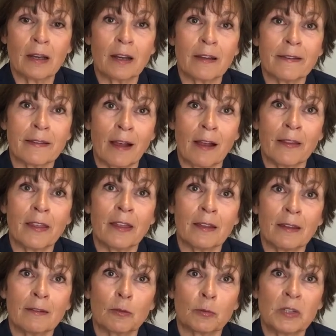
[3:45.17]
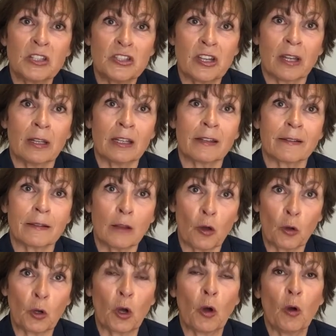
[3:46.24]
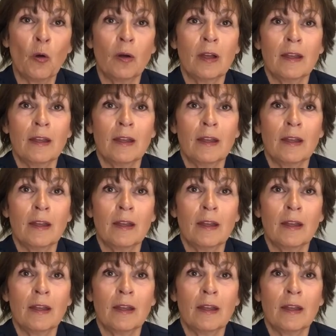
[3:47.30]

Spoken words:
I saw the Regenix logo,